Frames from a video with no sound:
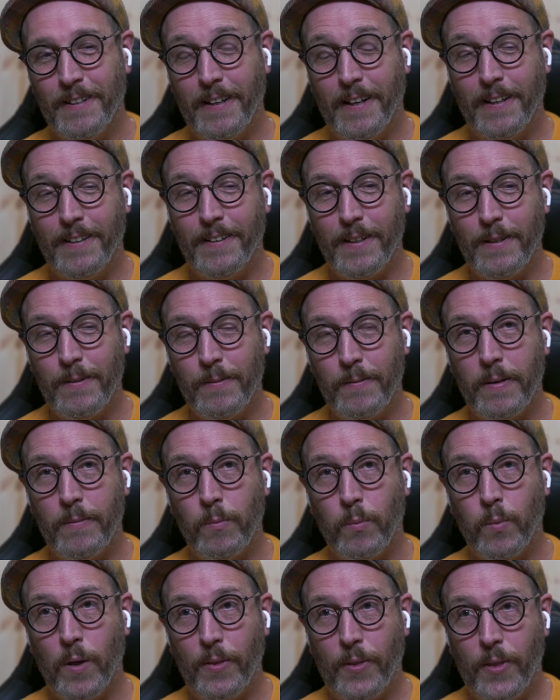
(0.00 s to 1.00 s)

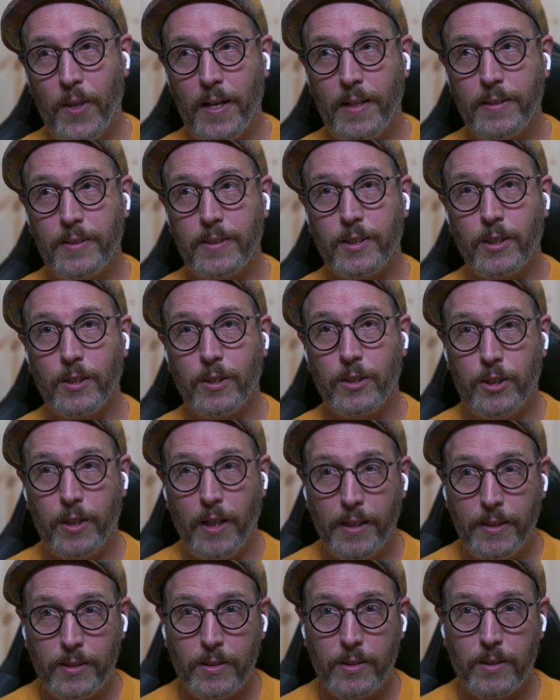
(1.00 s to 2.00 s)
And what that
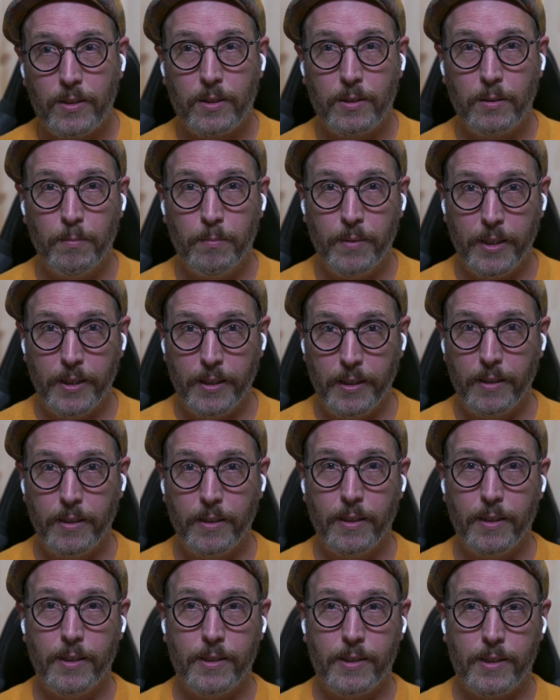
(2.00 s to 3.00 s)
suggests to
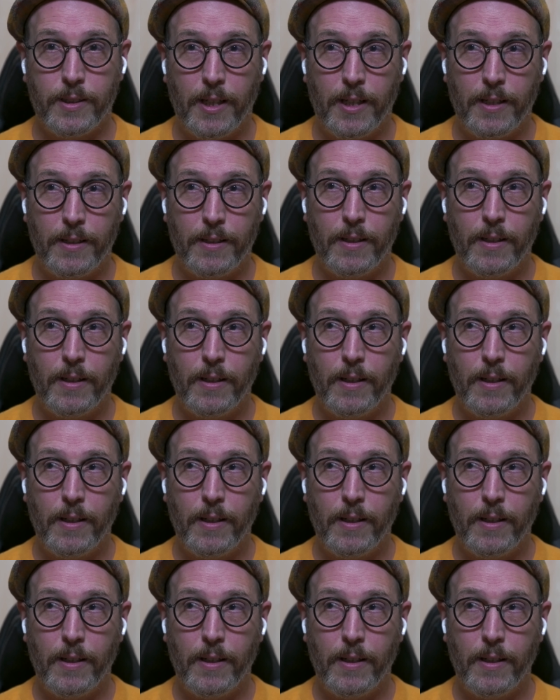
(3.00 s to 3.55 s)
me is that,